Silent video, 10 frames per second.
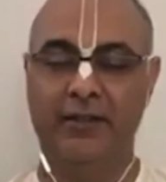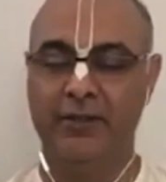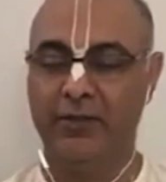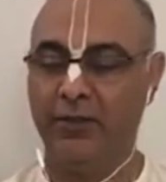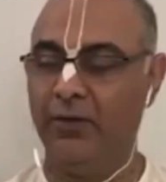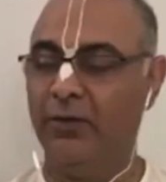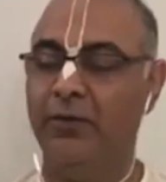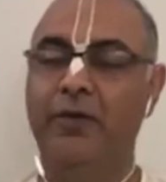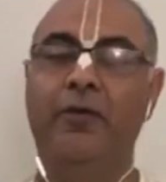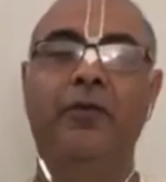So
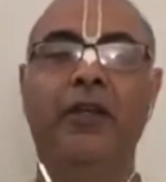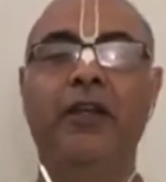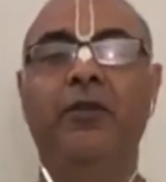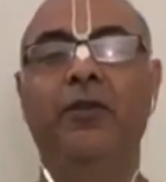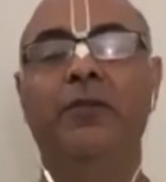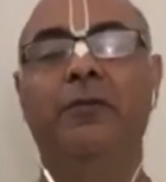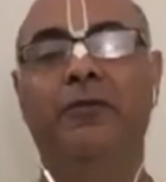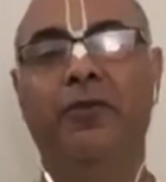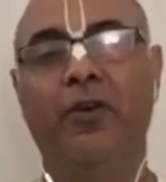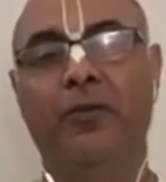we can only
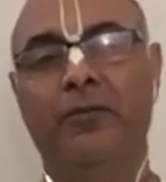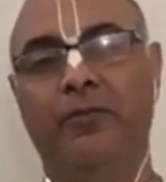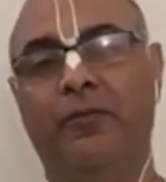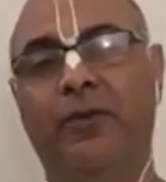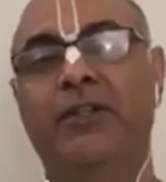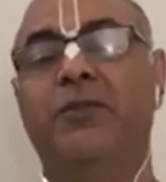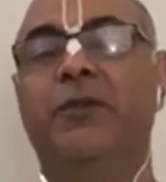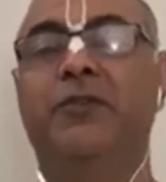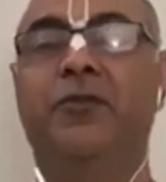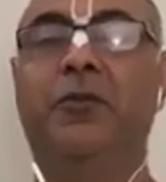perform one
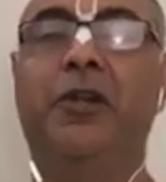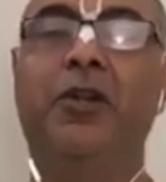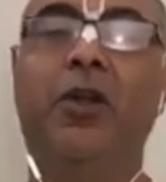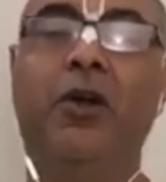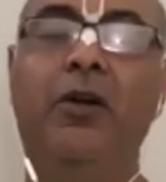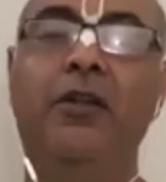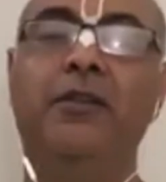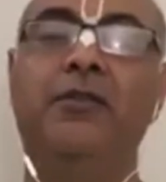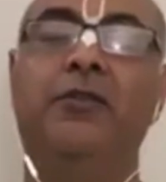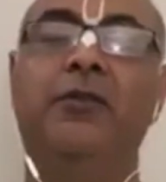specific, but Lord
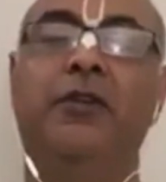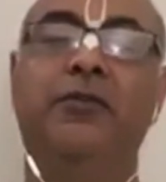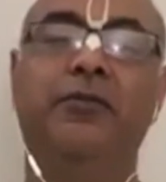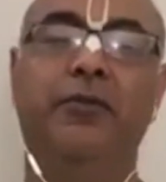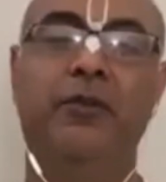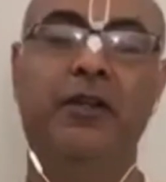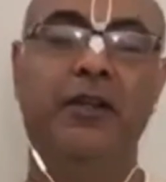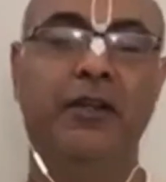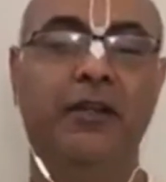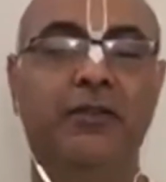is so wonderful,
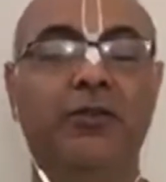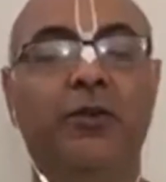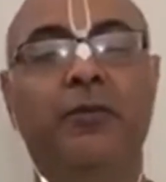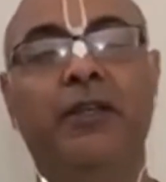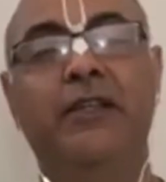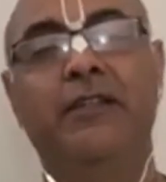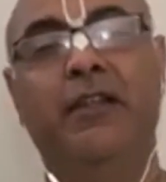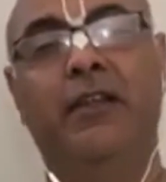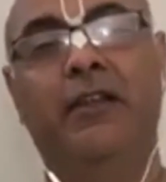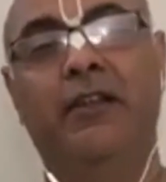He's so
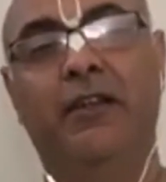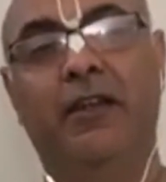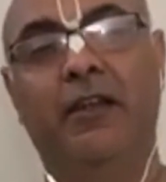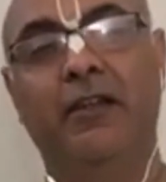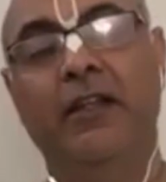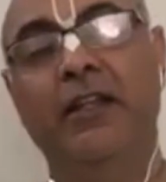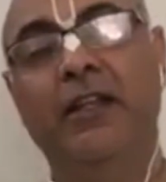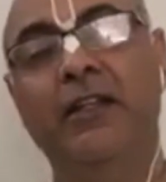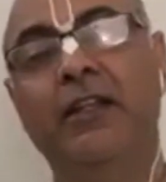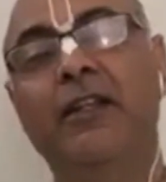amazing that He
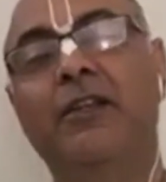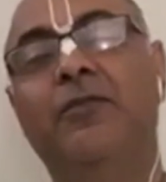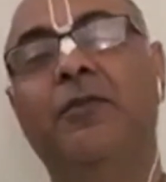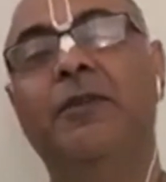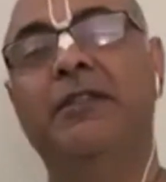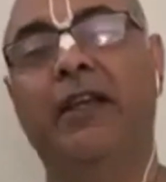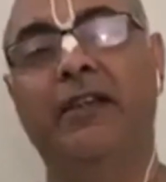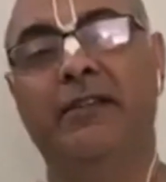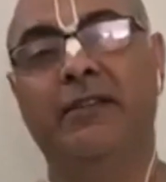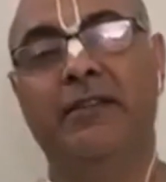can eat from His
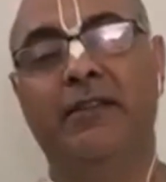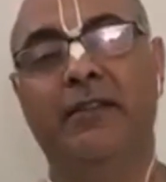eyes,